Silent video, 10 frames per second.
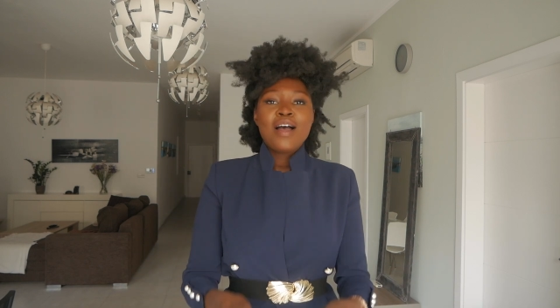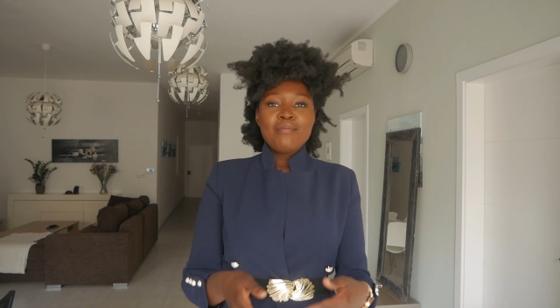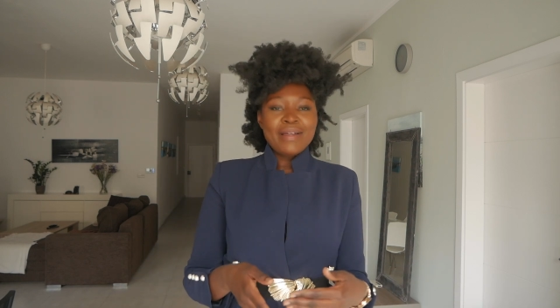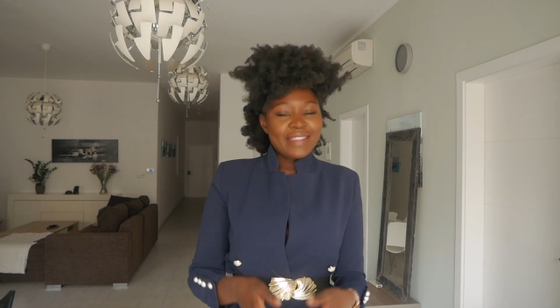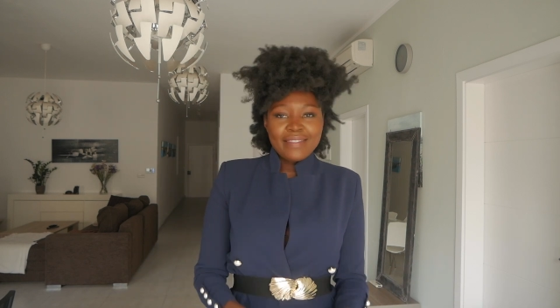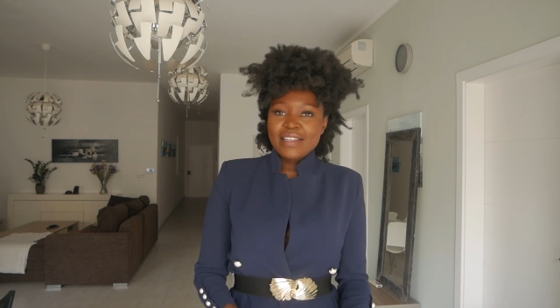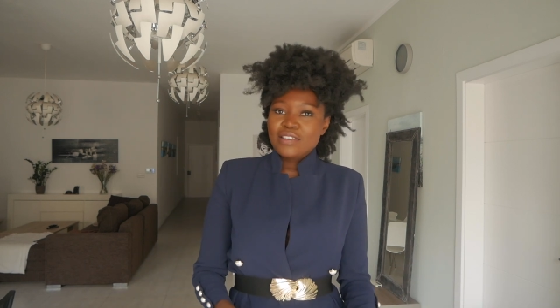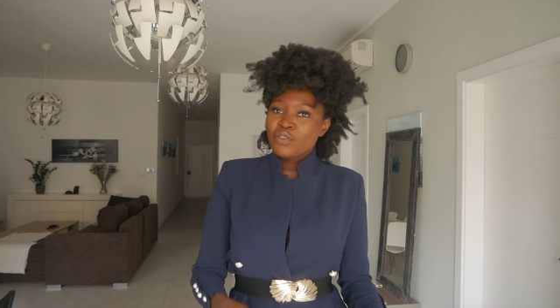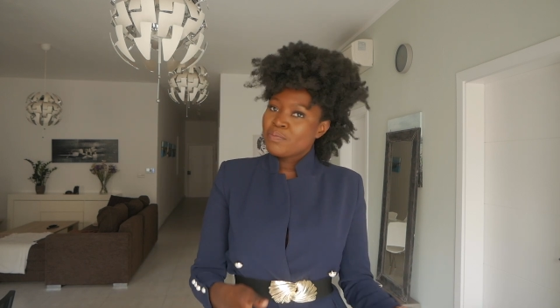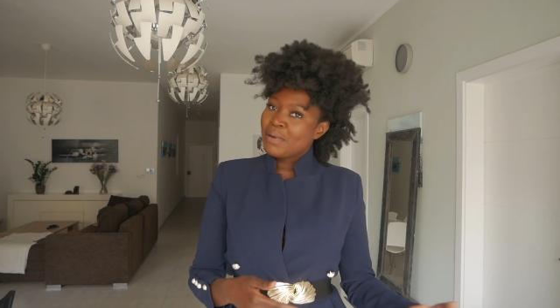but then
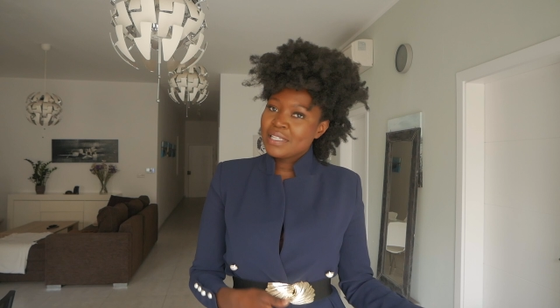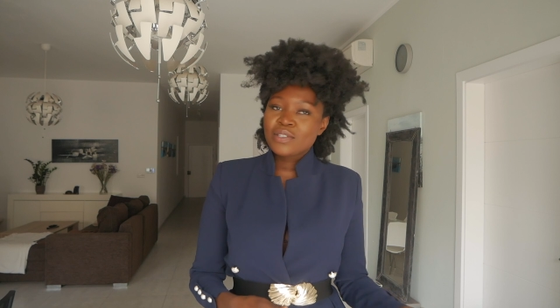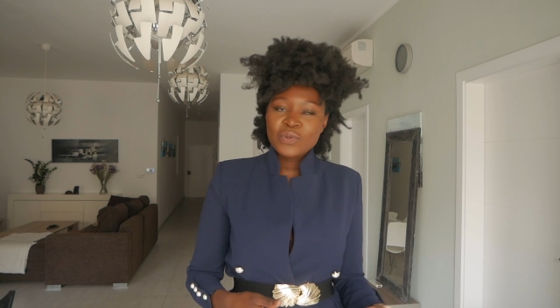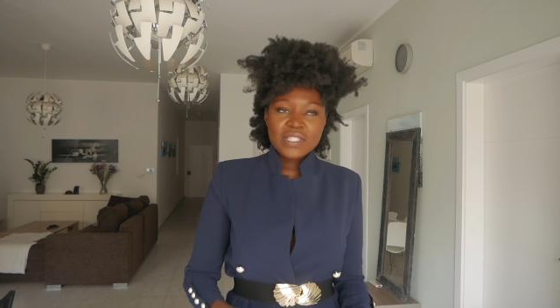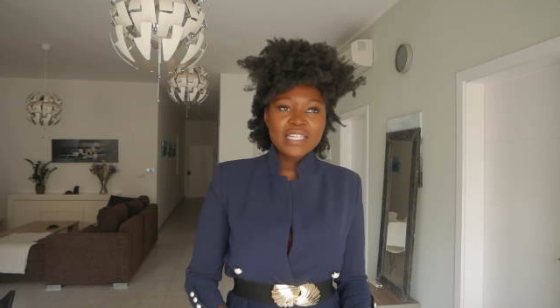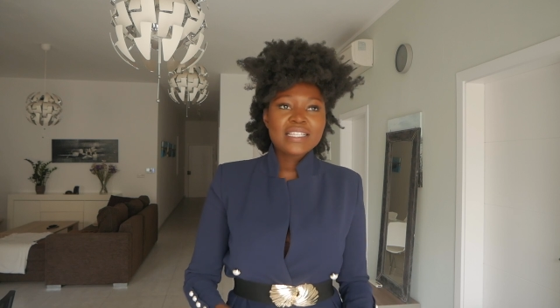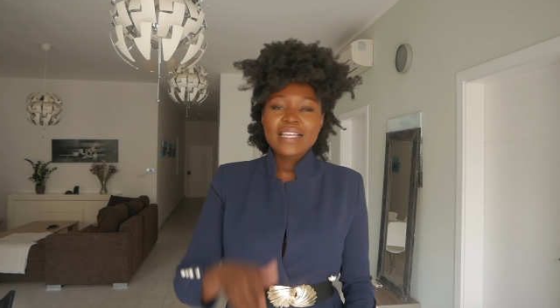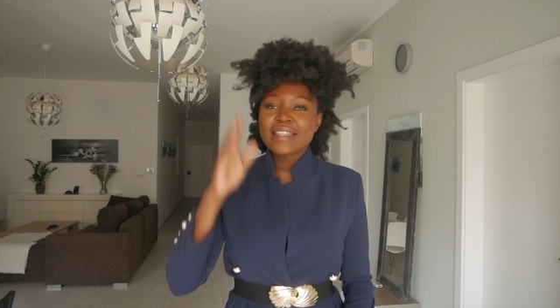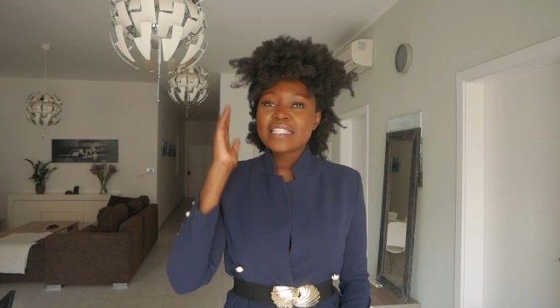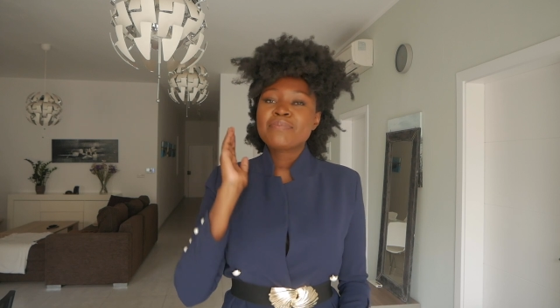there's no place to
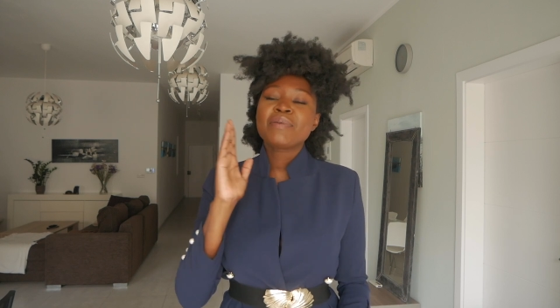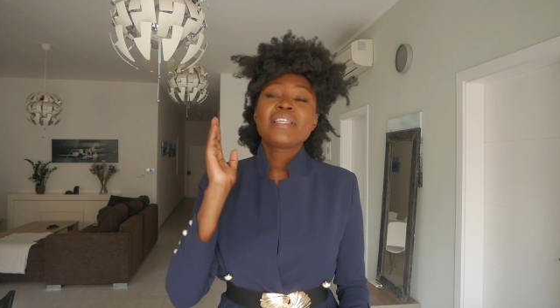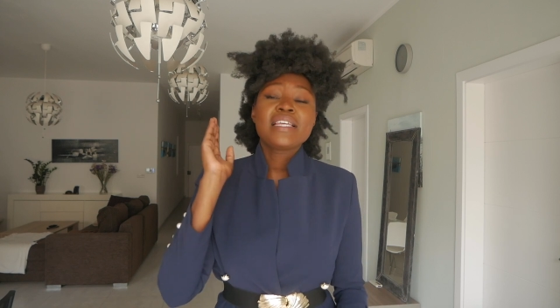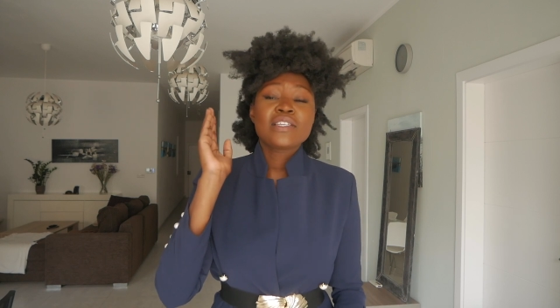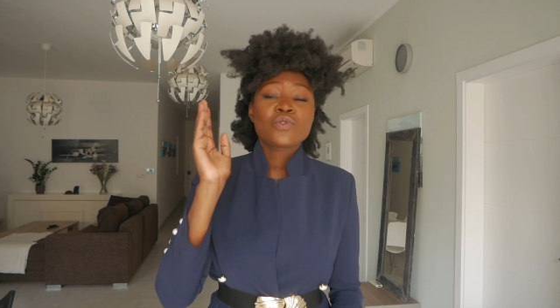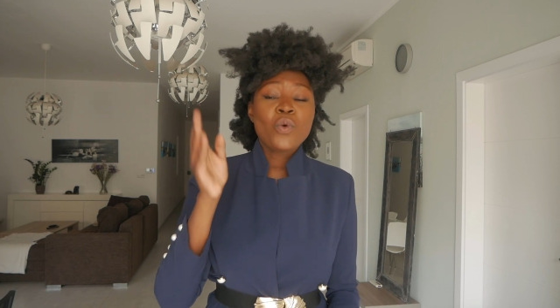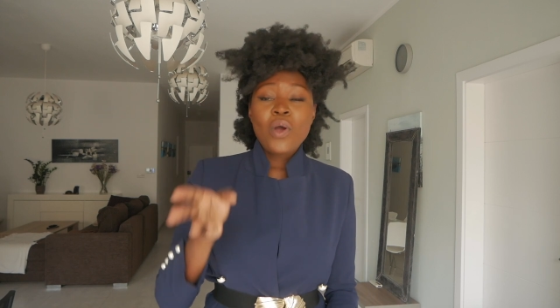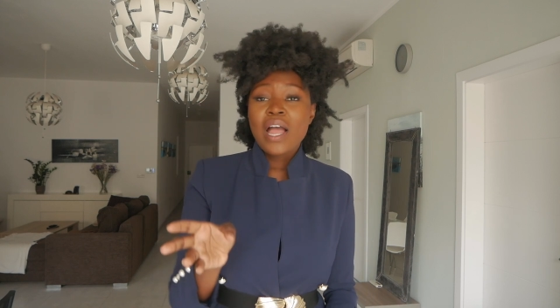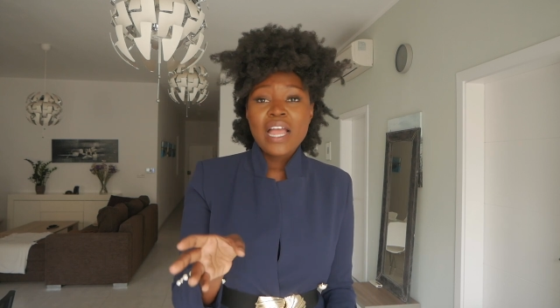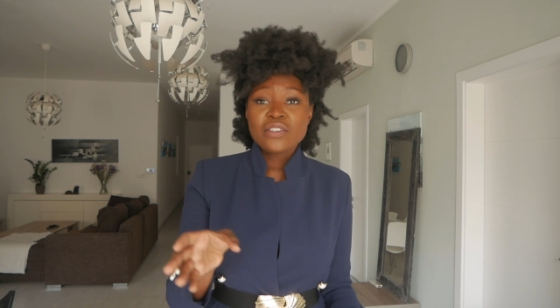sit. The speed is
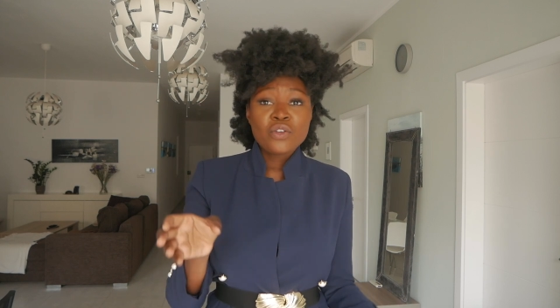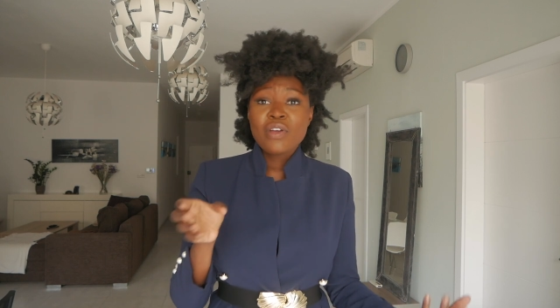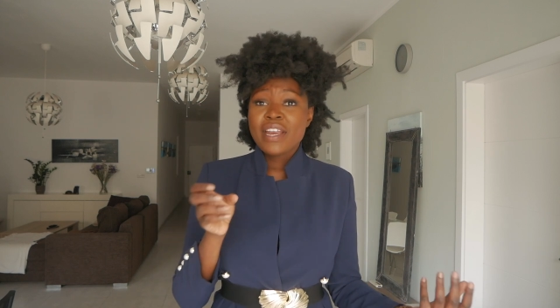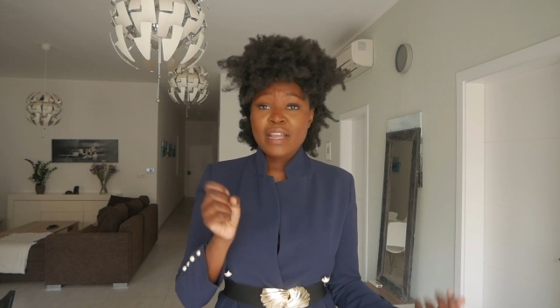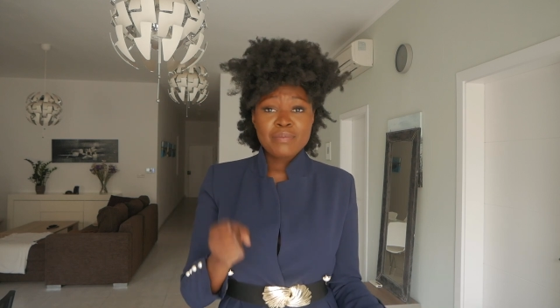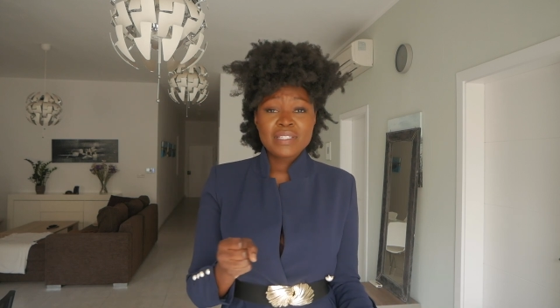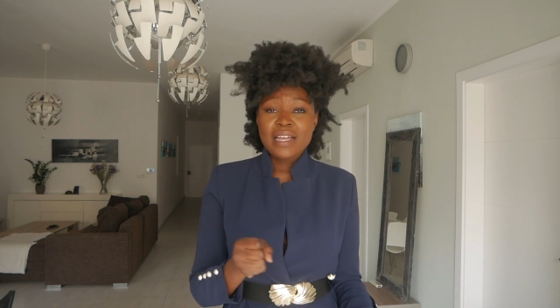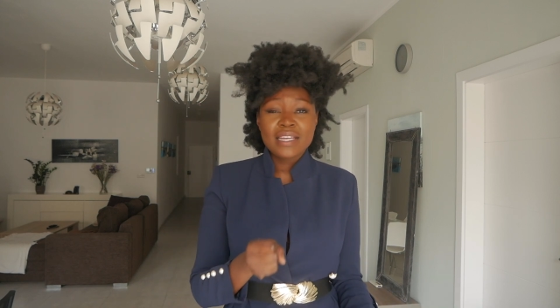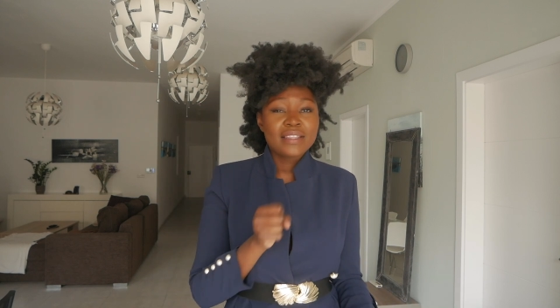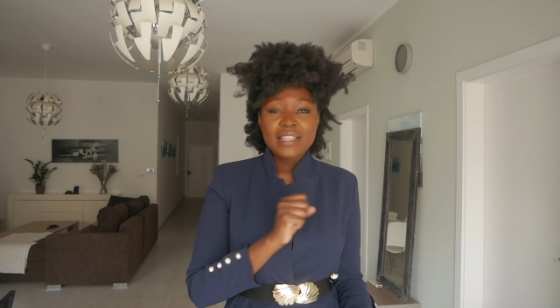so high, so you end up
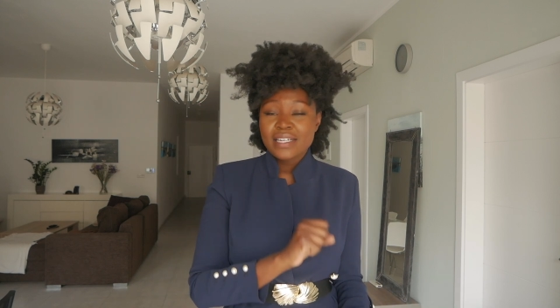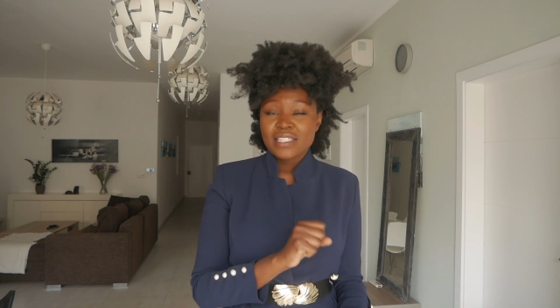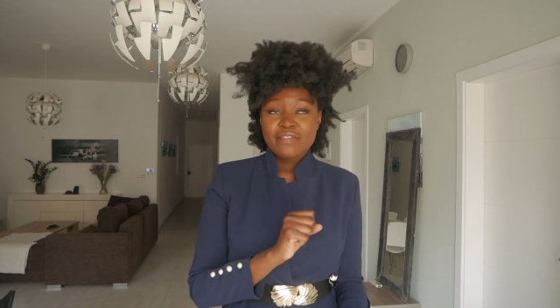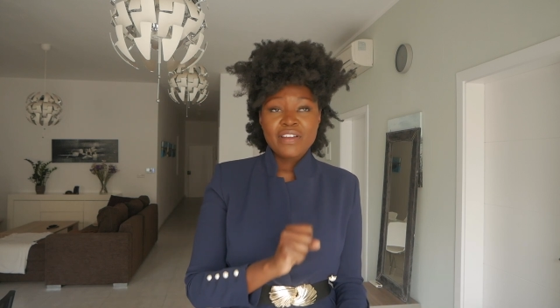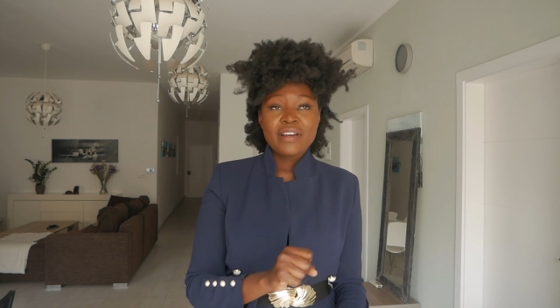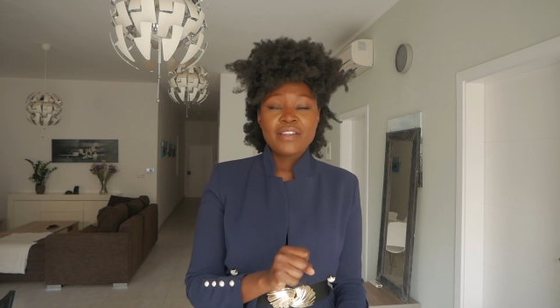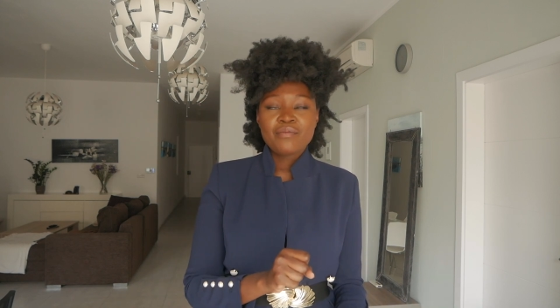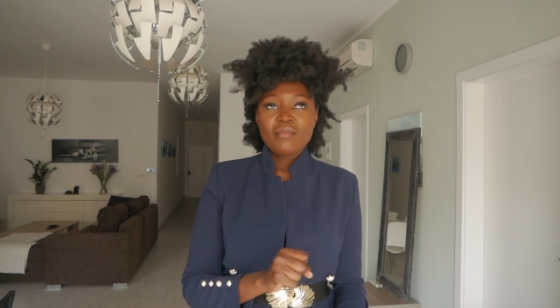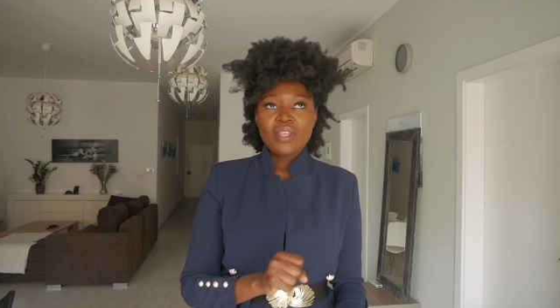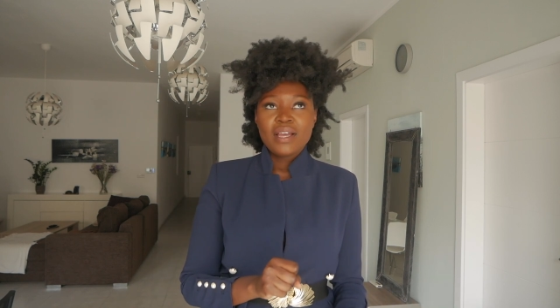standing. That is
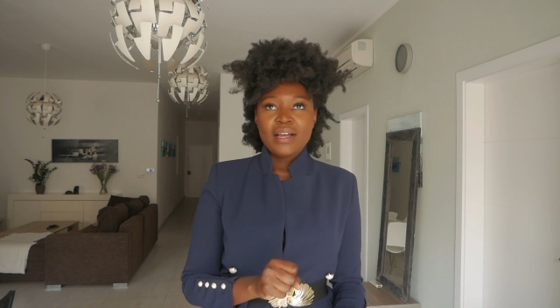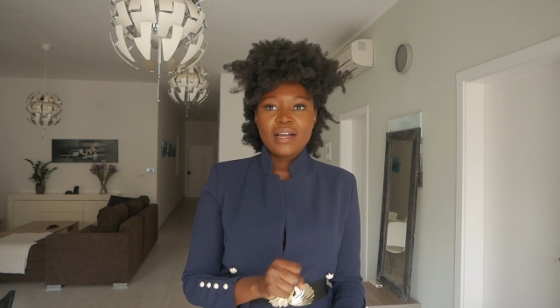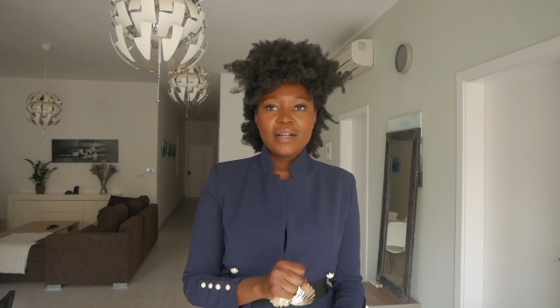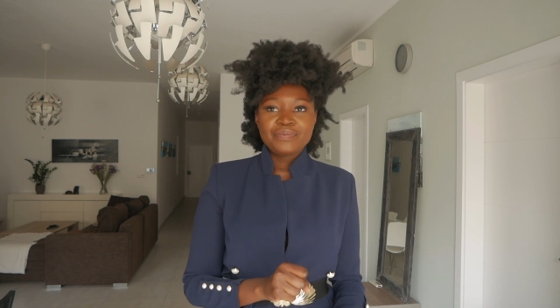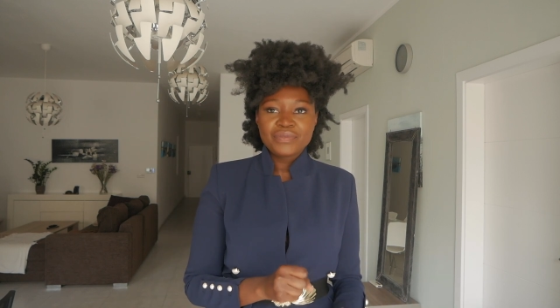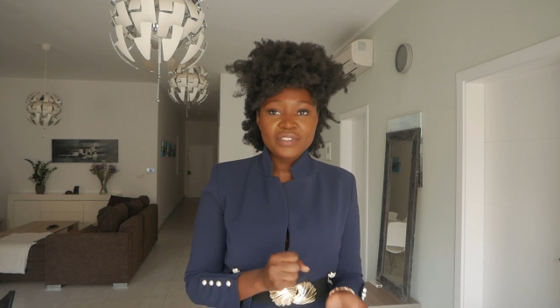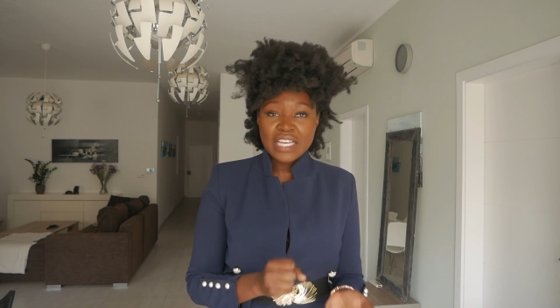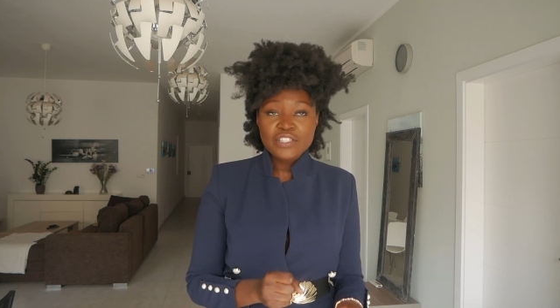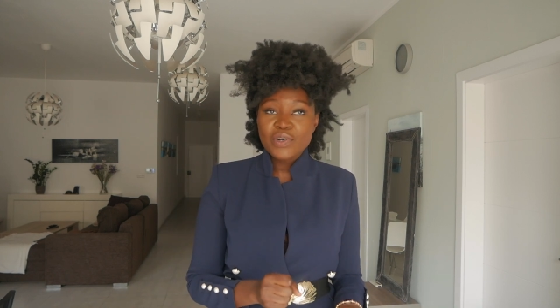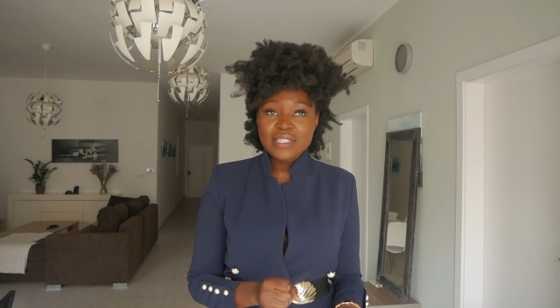very
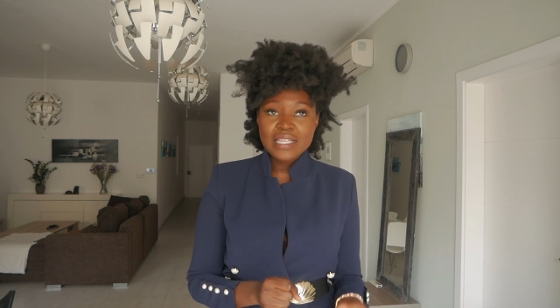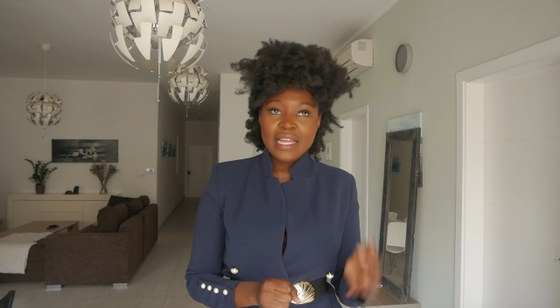dangerous.